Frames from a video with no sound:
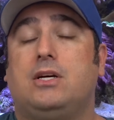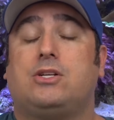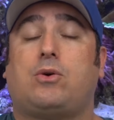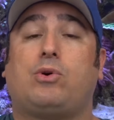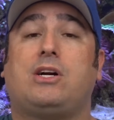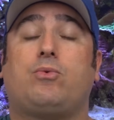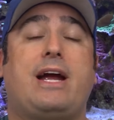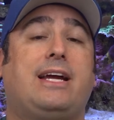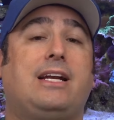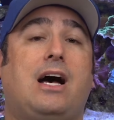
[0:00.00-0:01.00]
So we're gonna
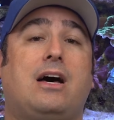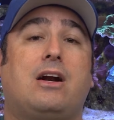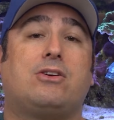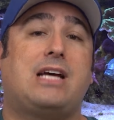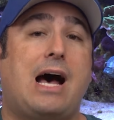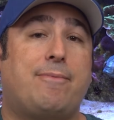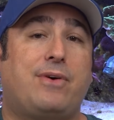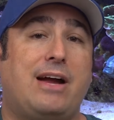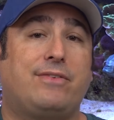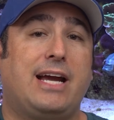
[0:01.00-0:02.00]
rank it on our top
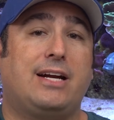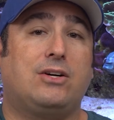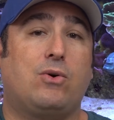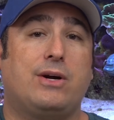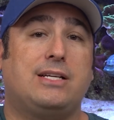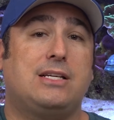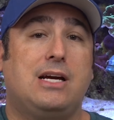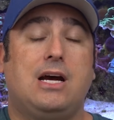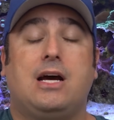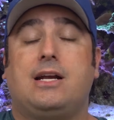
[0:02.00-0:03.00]
5 categories.
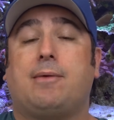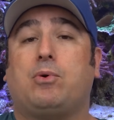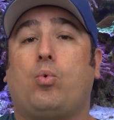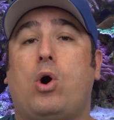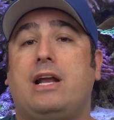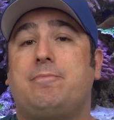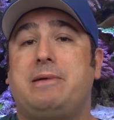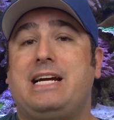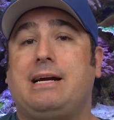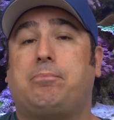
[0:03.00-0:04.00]
Number 1
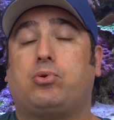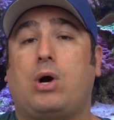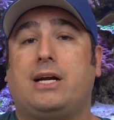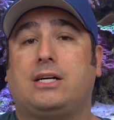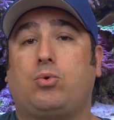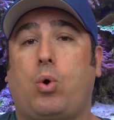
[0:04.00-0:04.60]
being product